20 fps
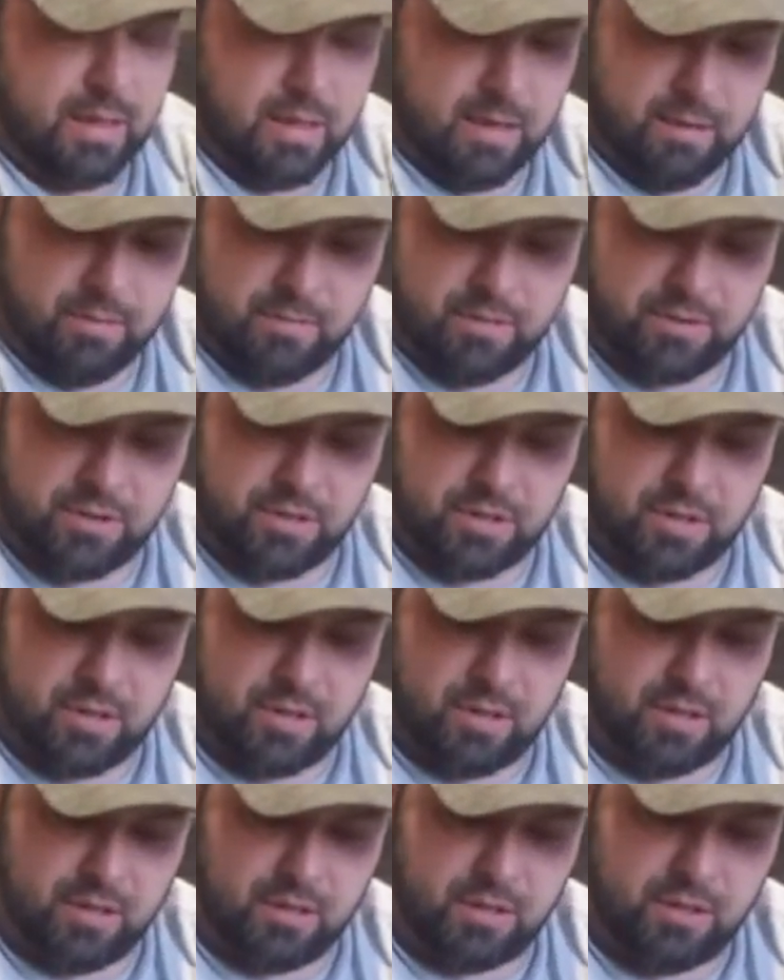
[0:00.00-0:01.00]
and we're just
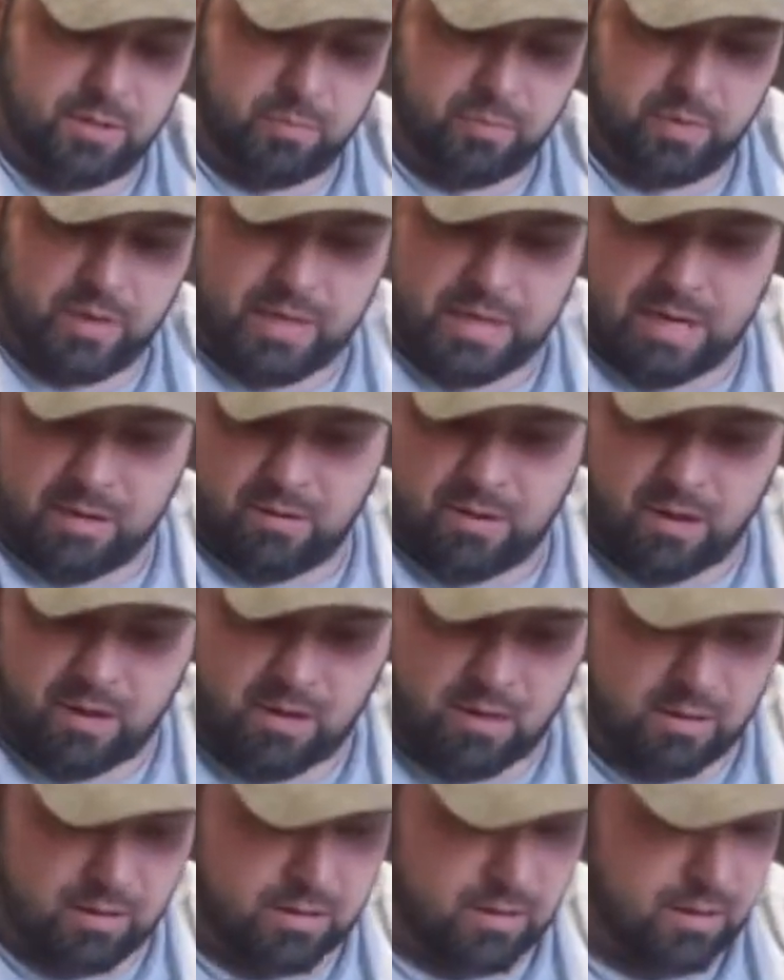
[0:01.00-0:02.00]
gonna spread out
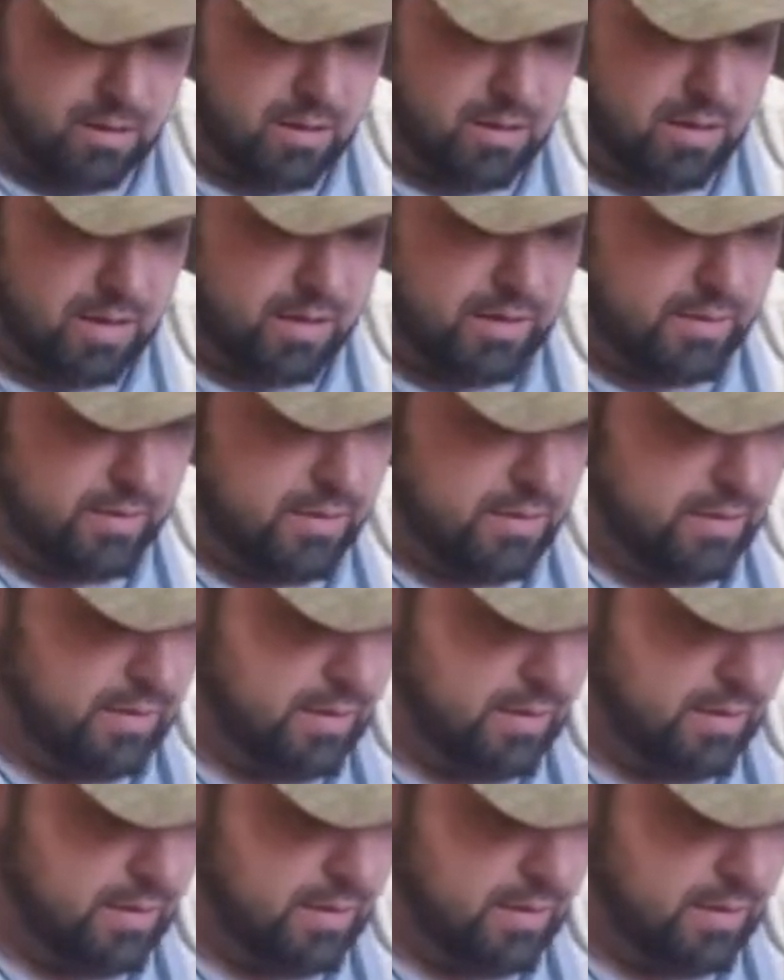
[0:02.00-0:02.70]
our cloth.